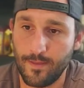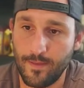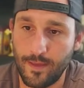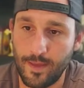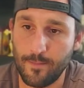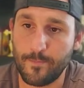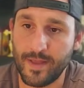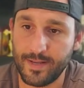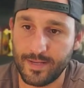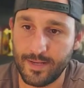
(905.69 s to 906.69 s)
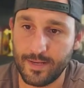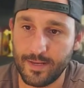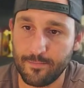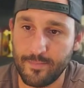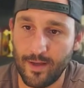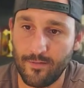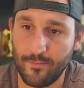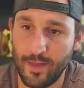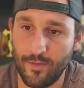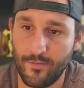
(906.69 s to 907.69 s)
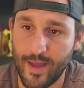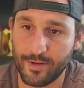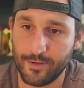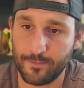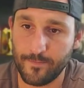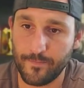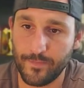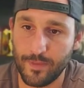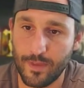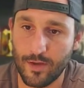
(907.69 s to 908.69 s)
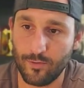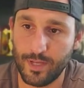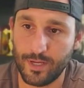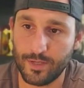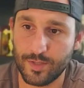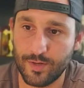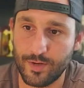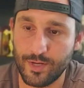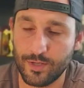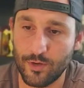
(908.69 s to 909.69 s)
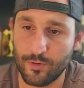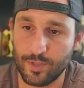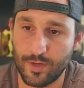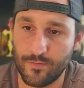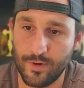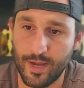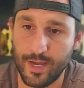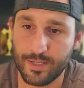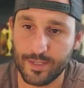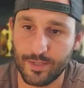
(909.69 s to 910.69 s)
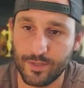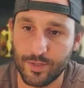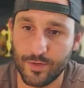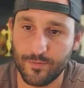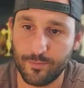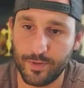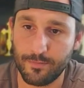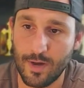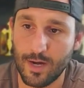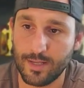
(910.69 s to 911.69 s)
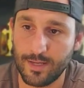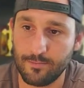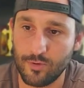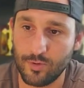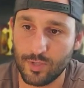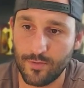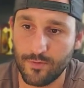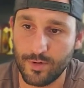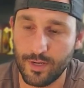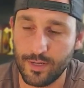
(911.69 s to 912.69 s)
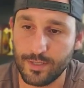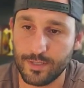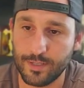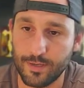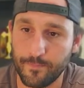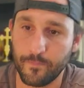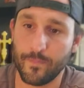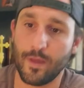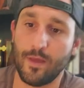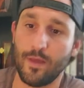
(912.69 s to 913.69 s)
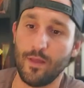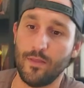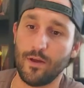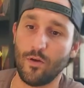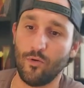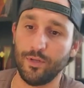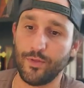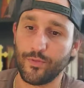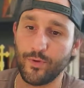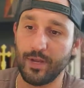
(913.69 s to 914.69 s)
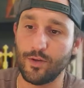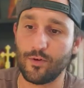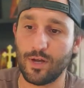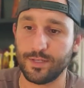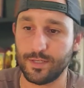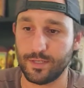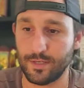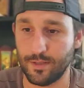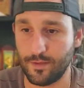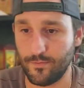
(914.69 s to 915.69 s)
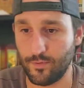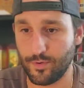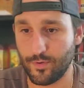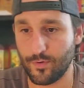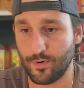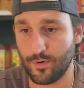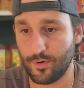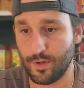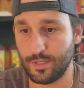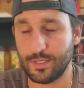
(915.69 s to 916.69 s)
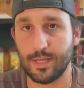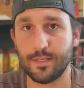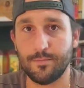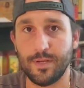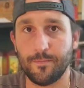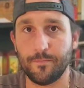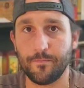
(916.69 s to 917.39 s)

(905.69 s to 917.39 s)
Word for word: The impenitent malf- malefactor not only considered his own suffering as undeserved, but mocked him who suffered innocently. There are only three crosses, the fourth is not to be.